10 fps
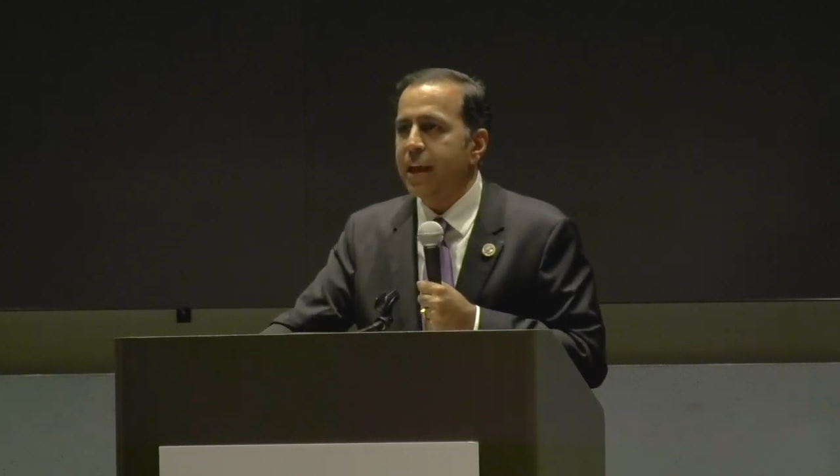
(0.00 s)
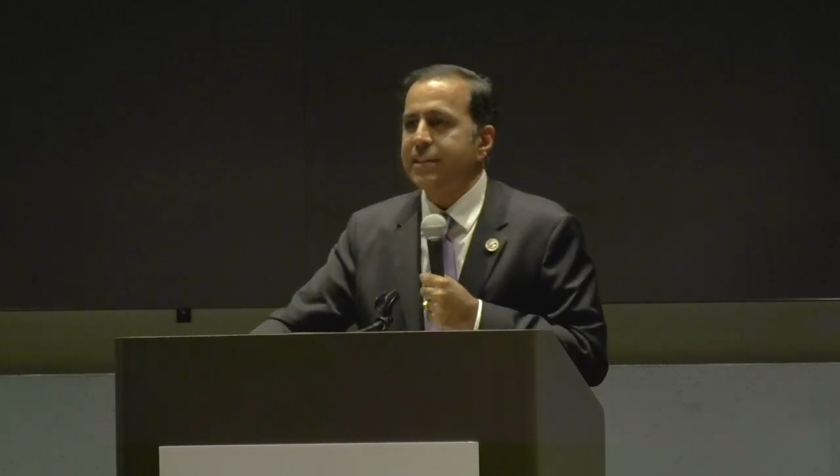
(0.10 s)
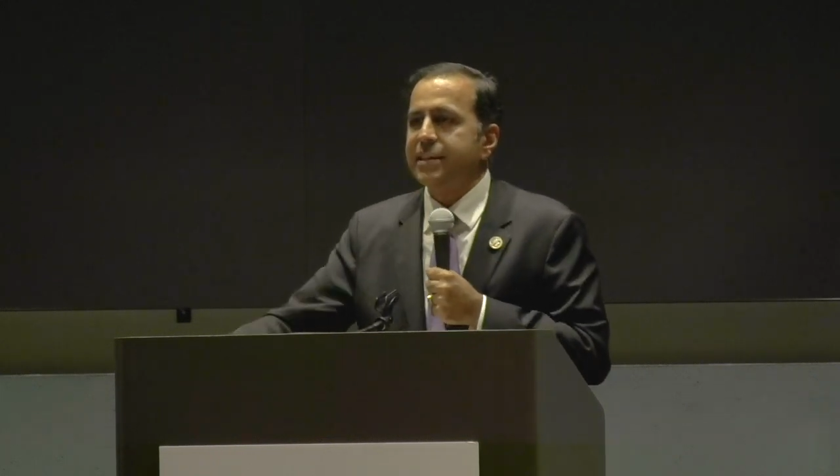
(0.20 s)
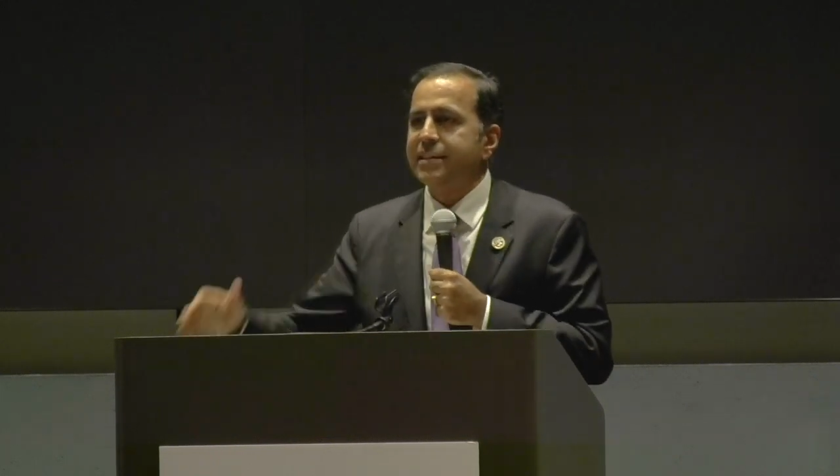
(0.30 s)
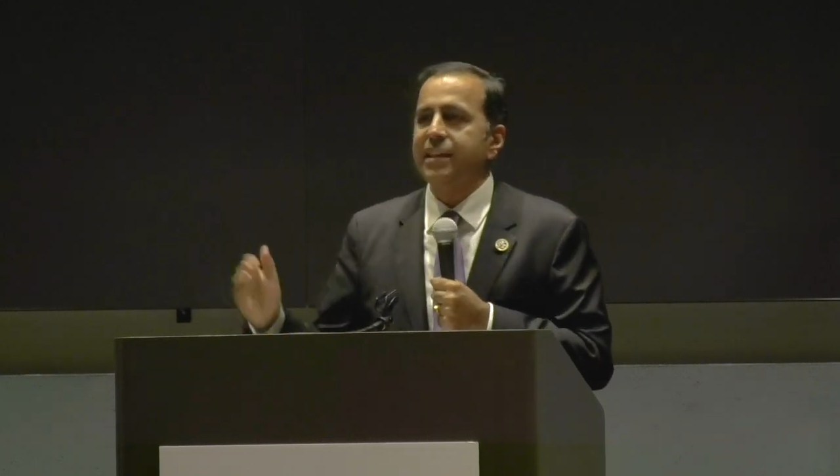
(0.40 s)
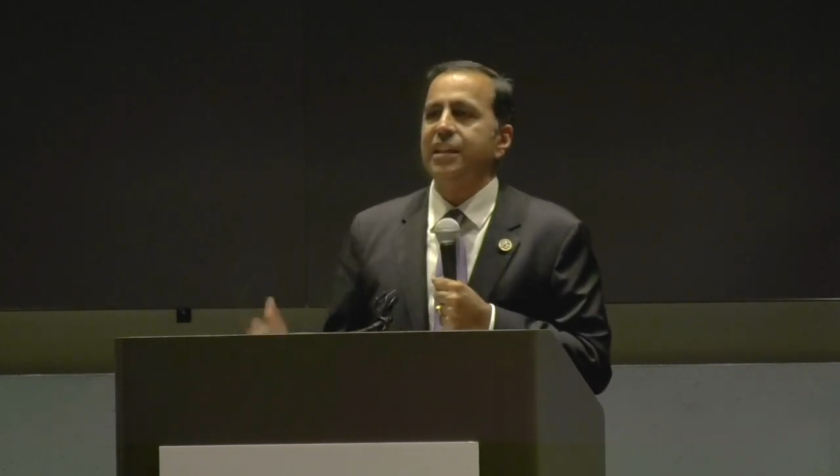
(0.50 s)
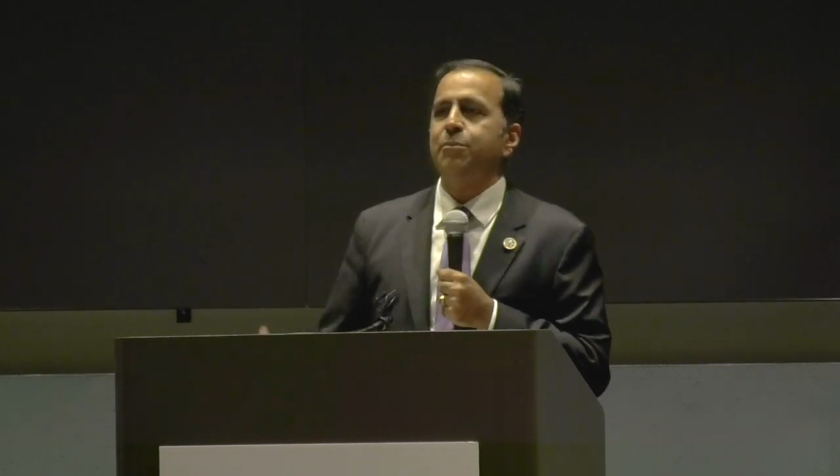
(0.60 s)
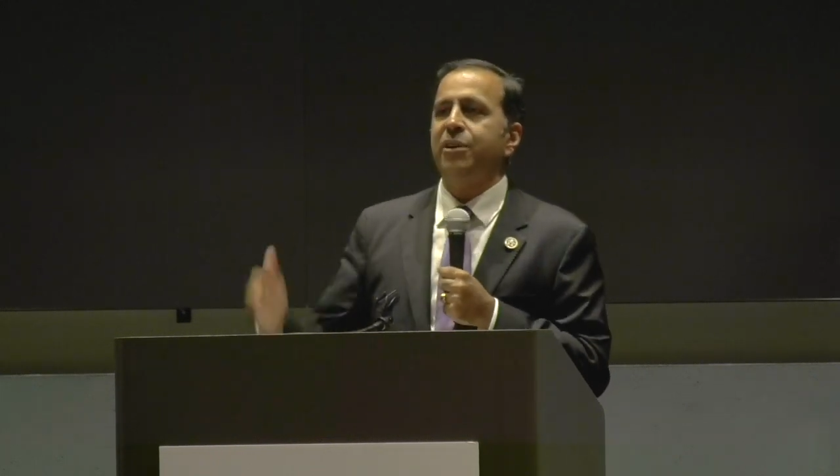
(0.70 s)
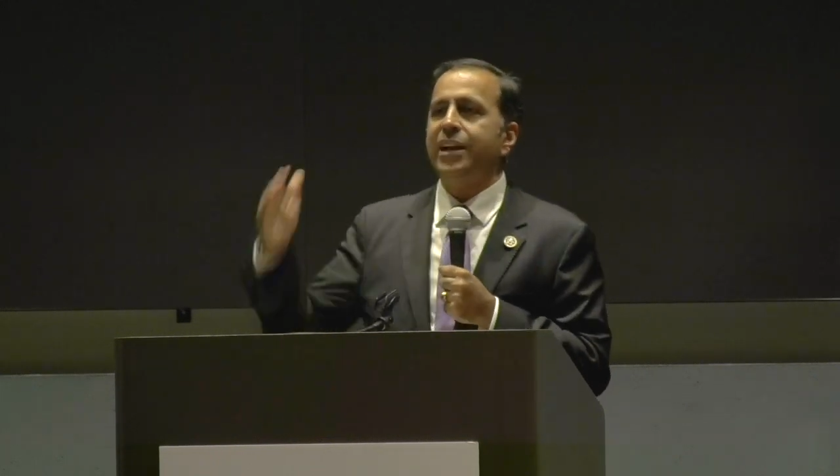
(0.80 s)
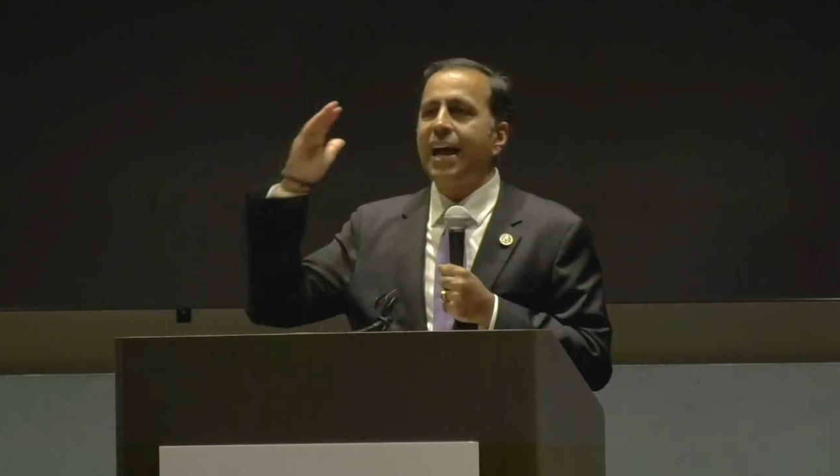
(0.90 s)
and to
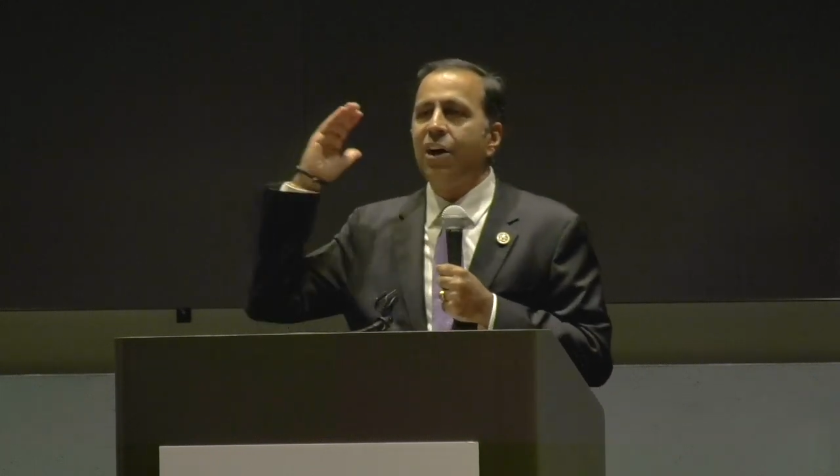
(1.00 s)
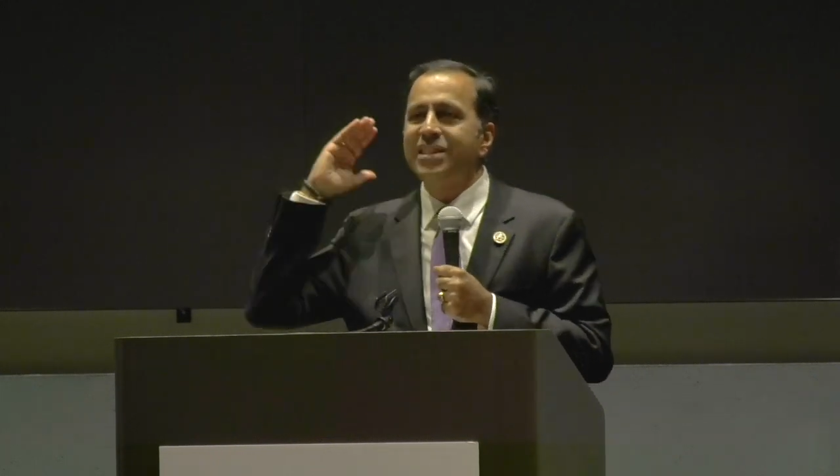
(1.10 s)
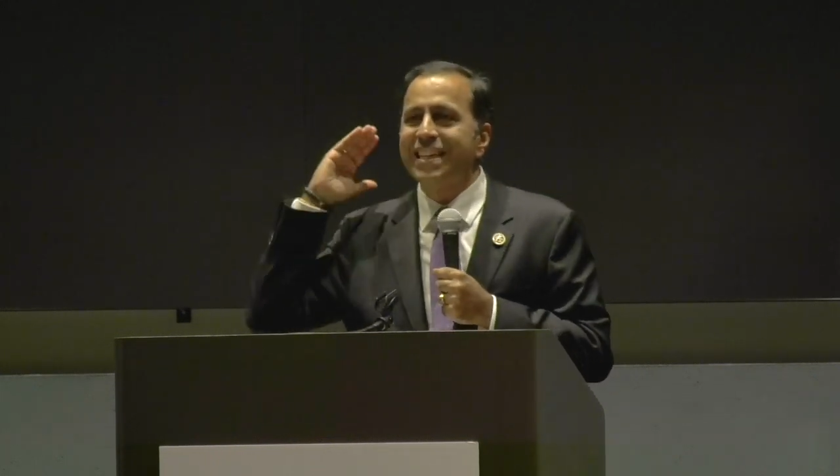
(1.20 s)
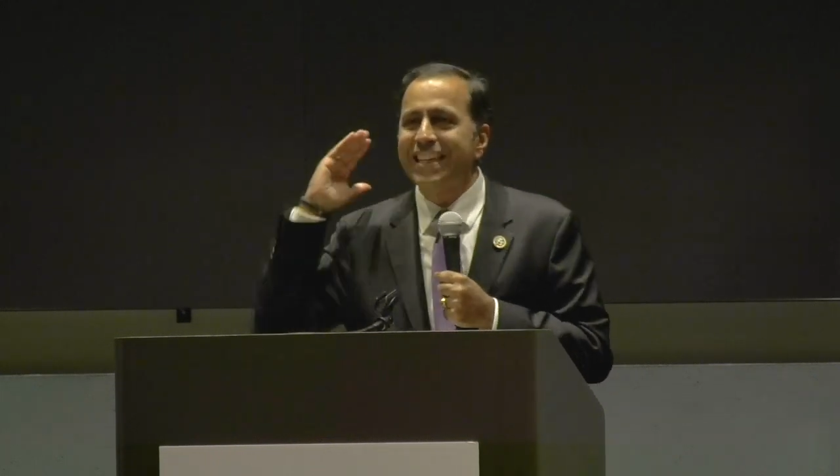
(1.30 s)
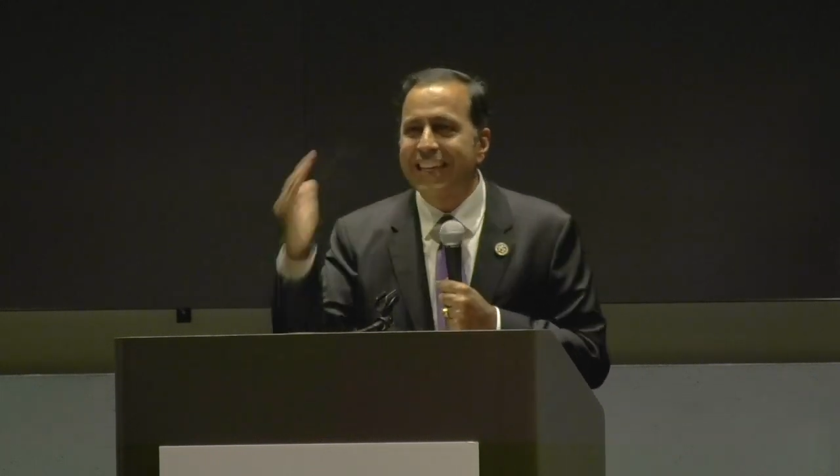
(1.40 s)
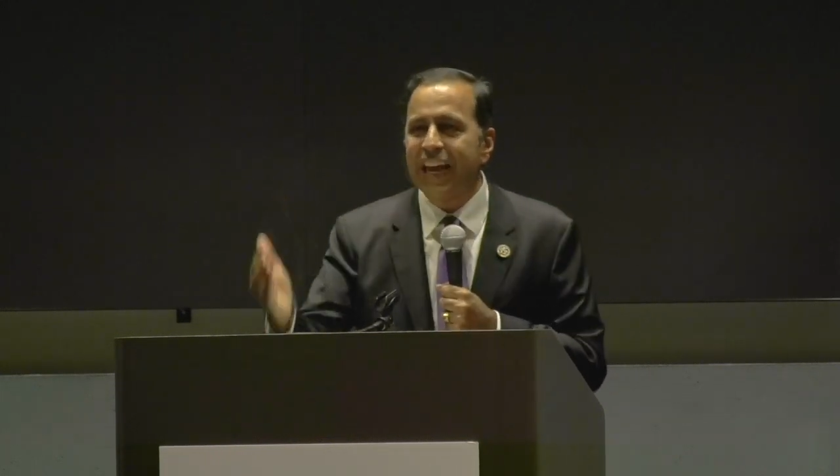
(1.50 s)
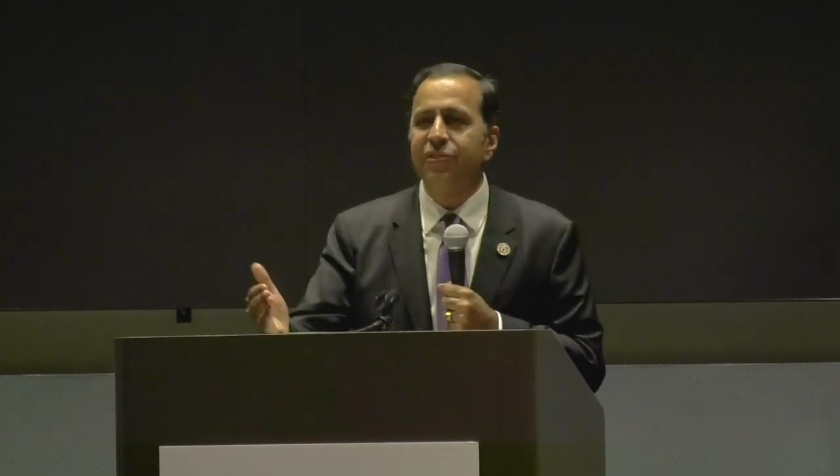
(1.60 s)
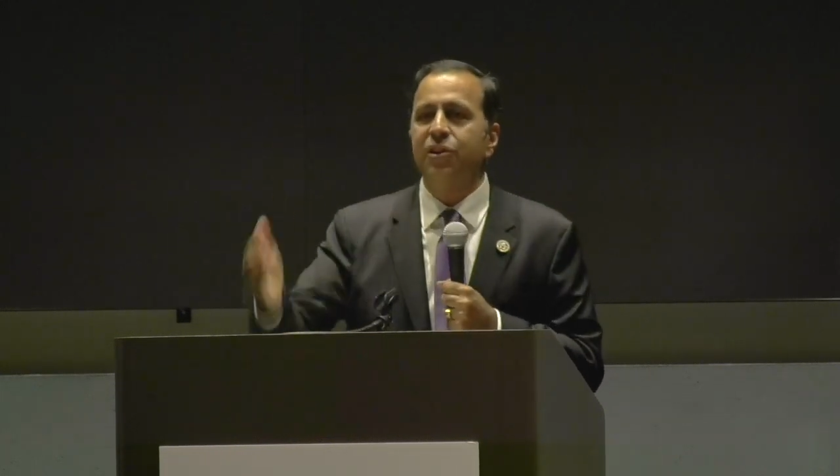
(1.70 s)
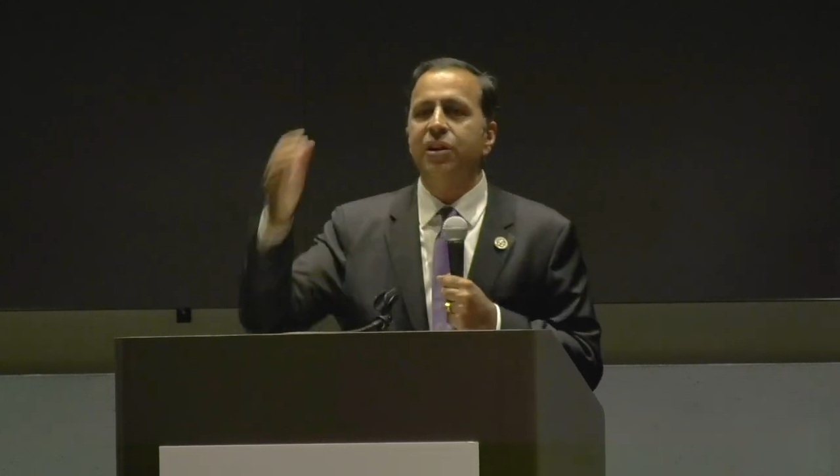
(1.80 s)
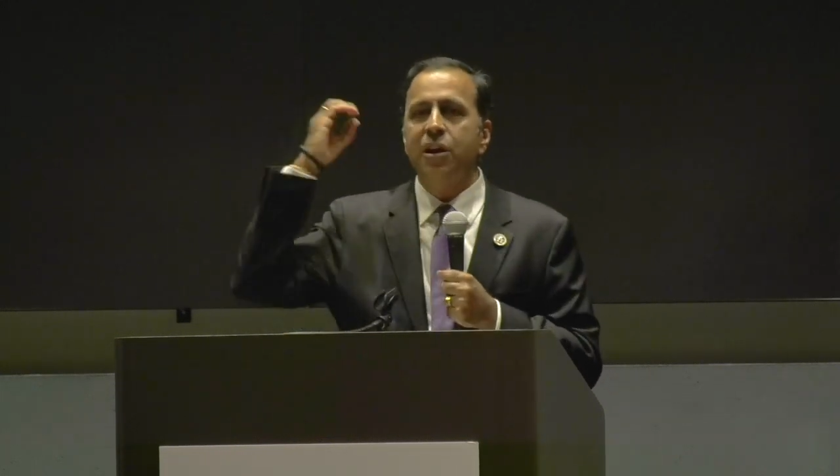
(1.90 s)
celebrate how
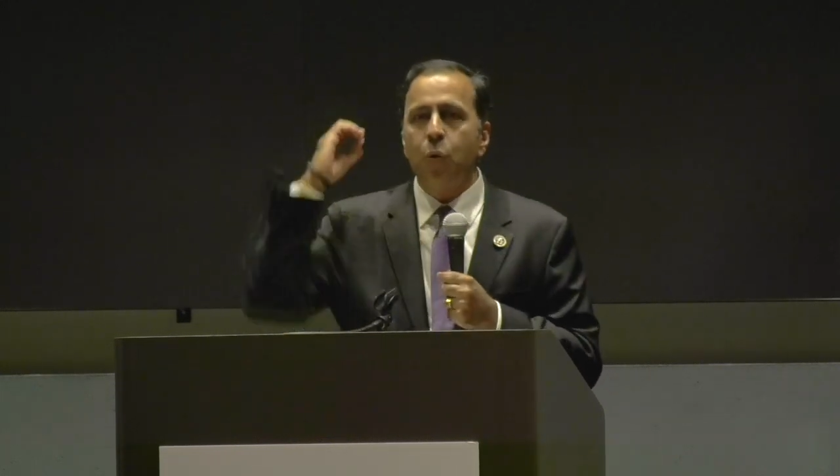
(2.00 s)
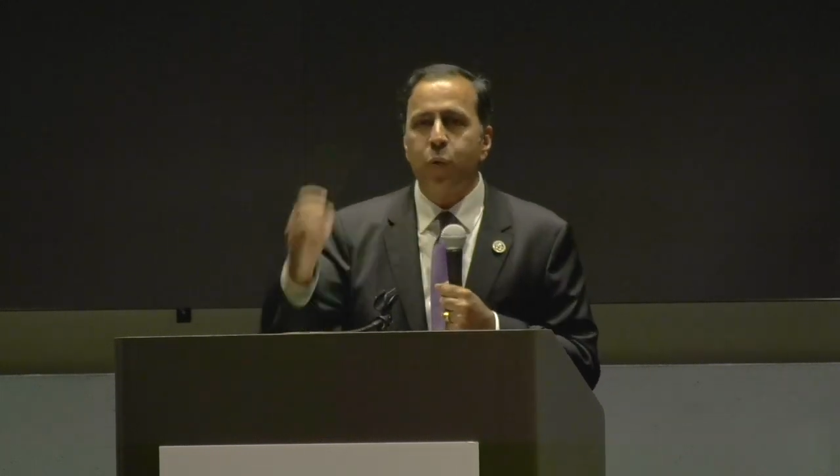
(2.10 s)
together